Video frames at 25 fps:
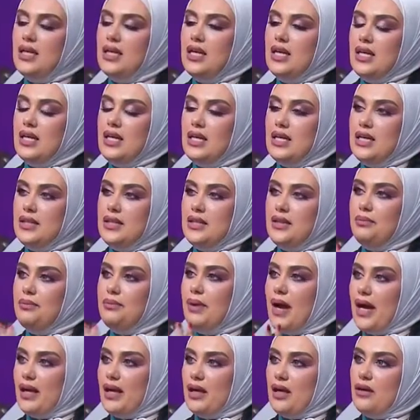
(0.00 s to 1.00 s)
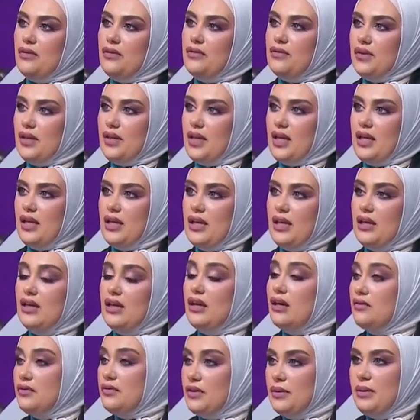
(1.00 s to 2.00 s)
uh, the bag of the
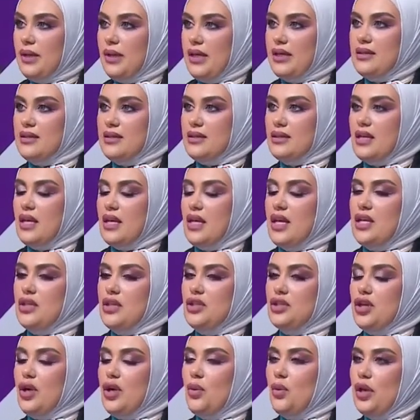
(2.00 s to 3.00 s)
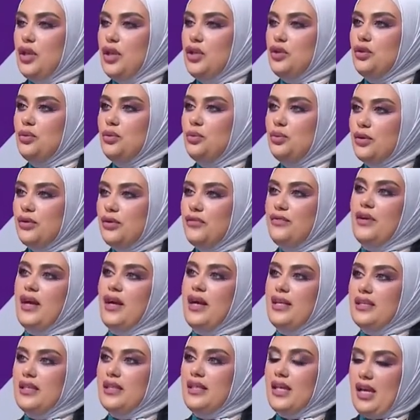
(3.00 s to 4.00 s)
coffee beans. So when you
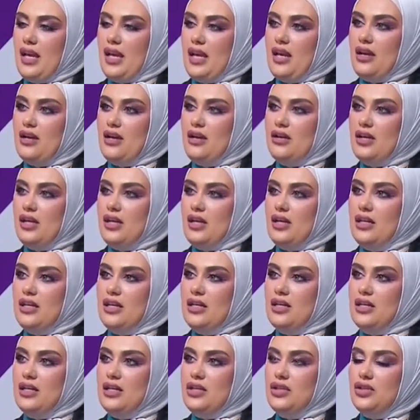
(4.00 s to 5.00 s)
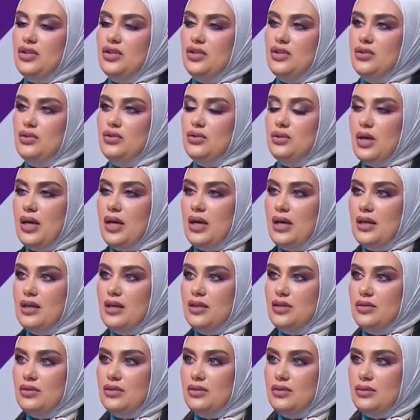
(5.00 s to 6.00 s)
prevent the air uh, to, uh,
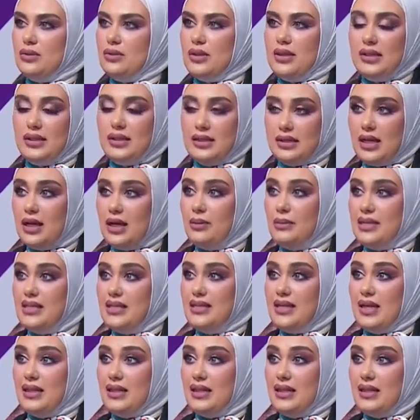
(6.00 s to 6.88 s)
to come inside